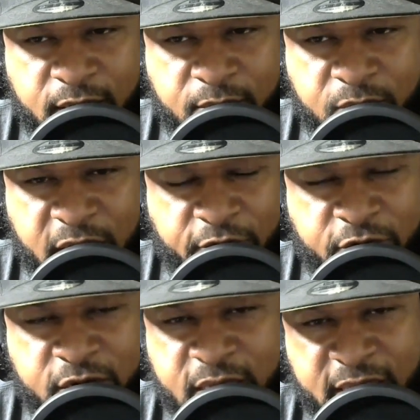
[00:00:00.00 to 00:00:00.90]
But
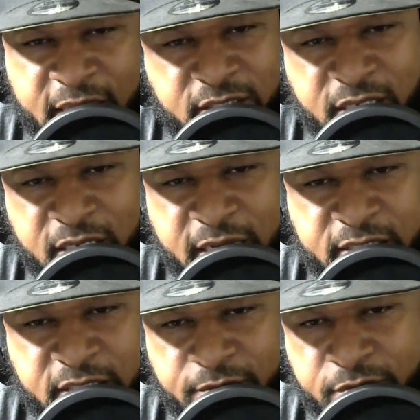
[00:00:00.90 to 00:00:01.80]
the kid
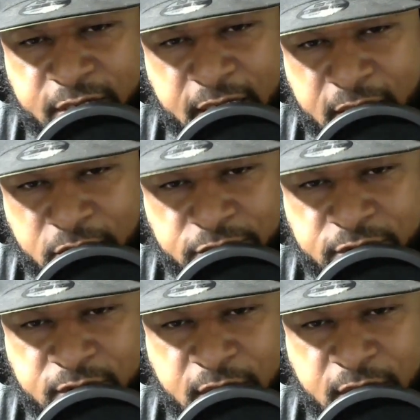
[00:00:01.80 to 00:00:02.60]
has everything else.